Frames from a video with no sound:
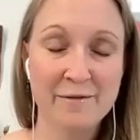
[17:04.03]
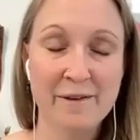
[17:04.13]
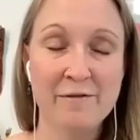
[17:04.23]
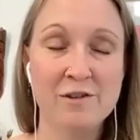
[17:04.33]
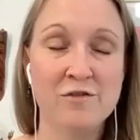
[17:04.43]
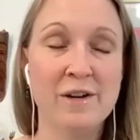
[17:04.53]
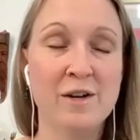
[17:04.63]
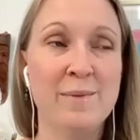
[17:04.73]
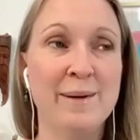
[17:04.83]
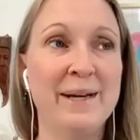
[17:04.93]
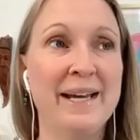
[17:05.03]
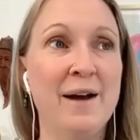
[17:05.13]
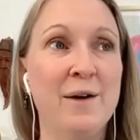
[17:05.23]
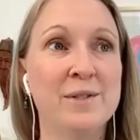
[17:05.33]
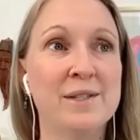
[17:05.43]
my favorite trail by my
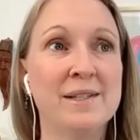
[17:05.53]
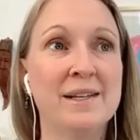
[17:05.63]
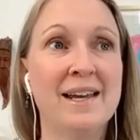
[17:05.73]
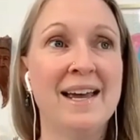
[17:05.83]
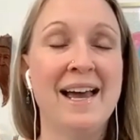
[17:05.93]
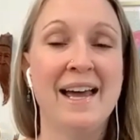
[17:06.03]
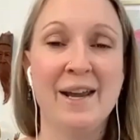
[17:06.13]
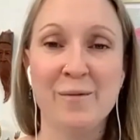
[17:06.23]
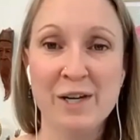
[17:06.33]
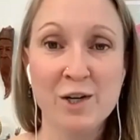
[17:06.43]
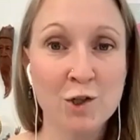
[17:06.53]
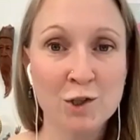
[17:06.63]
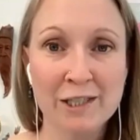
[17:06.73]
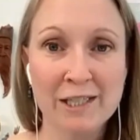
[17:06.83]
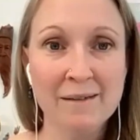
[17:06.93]
house. And I went
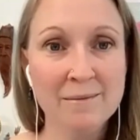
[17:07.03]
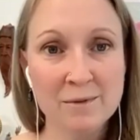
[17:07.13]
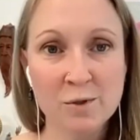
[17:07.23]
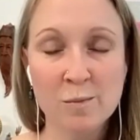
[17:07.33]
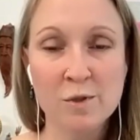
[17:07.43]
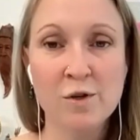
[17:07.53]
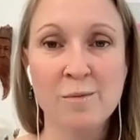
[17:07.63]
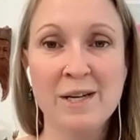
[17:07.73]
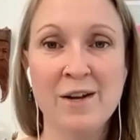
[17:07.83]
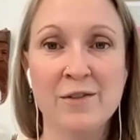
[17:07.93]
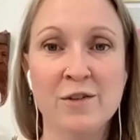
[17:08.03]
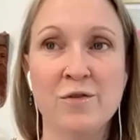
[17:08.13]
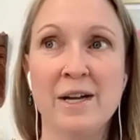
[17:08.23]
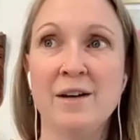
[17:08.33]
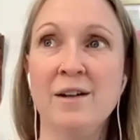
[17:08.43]
early. There was almost nobody on the
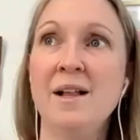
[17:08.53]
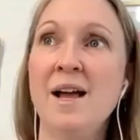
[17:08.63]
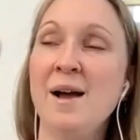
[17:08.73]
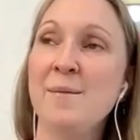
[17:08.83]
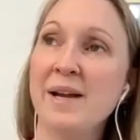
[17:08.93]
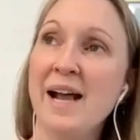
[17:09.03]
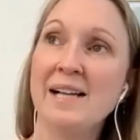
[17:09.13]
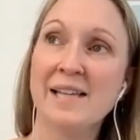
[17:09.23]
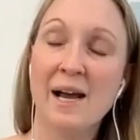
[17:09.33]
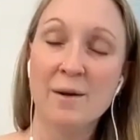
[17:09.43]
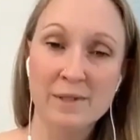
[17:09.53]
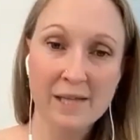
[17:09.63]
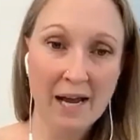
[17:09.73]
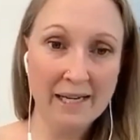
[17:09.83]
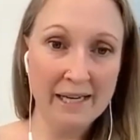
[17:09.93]
trail. But as I
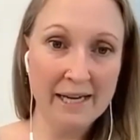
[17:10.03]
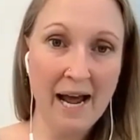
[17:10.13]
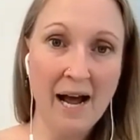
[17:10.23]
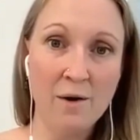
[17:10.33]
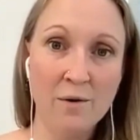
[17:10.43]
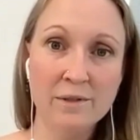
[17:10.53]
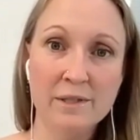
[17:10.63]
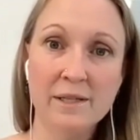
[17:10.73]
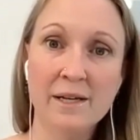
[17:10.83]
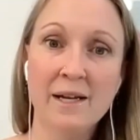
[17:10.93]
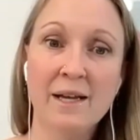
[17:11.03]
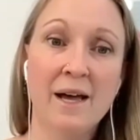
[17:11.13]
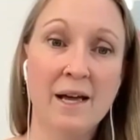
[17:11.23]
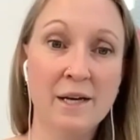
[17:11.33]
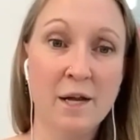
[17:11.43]
was hiking out,
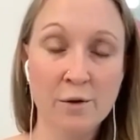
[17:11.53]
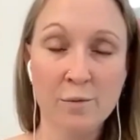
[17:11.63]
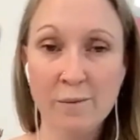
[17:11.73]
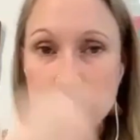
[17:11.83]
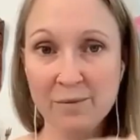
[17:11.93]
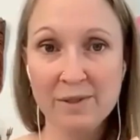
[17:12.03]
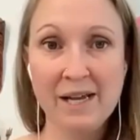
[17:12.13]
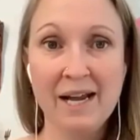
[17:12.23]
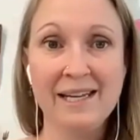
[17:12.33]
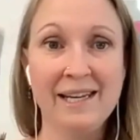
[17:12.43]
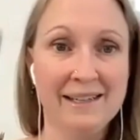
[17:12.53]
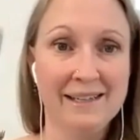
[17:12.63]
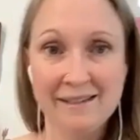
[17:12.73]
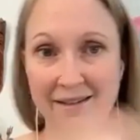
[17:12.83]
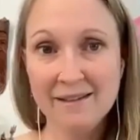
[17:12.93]
another woman was
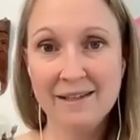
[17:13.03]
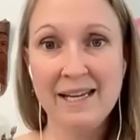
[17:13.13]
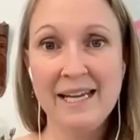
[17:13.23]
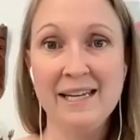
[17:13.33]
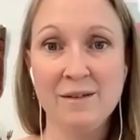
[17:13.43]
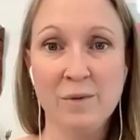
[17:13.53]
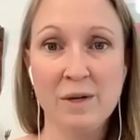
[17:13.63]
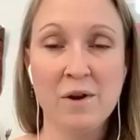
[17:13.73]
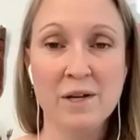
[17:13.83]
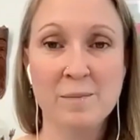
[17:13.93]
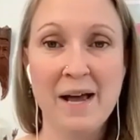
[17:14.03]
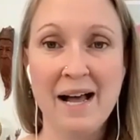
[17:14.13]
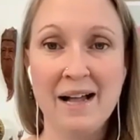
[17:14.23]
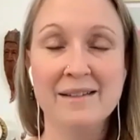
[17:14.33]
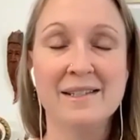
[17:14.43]
hiking in. We crossed
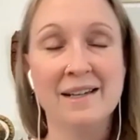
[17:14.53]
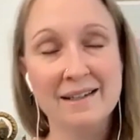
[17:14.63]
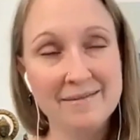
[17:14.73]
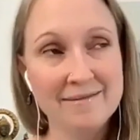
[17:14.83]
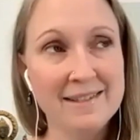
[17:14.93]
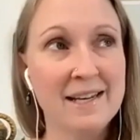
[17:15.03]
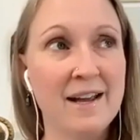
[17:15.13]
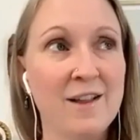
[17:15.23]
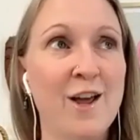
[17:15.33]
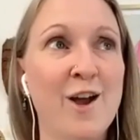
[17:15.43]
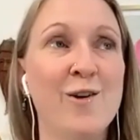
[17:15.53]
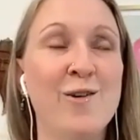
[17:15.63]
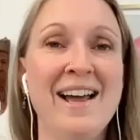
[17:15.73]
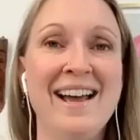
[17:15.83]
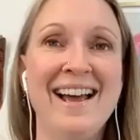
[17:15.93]
paths and I said
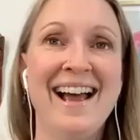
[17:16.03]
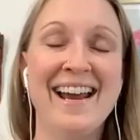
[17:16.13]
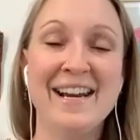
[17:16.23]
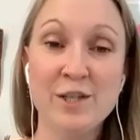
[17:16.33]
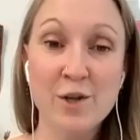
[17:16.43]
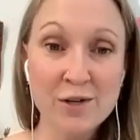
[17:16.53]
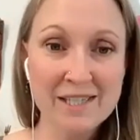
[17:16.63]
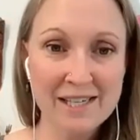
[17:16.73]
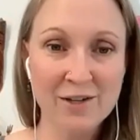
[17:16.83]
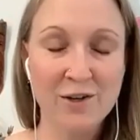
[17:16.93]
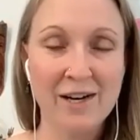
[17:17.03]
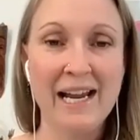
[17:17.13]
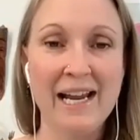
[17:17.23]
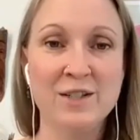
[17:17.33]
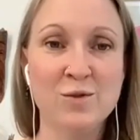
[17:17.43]
hello. And I noticed that her
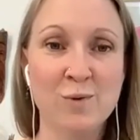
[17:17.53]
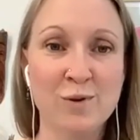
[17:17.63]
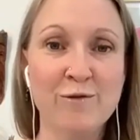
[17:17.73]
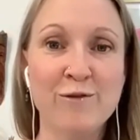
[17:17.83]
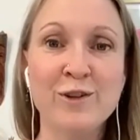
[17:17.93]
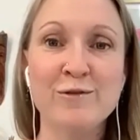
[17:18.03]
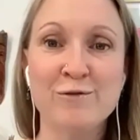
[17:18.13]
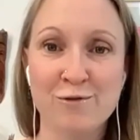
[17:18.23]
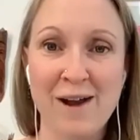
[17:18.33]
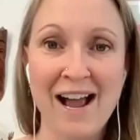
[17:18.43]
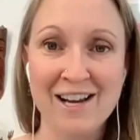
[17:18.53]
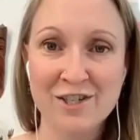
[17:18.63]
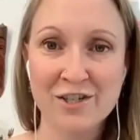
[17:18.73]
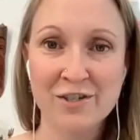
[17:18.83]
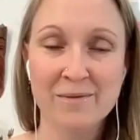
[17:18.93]
hands were full of
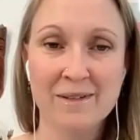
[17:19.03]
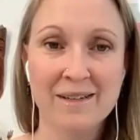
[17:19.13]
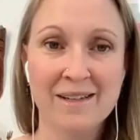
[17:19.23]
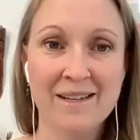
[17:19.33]
trash.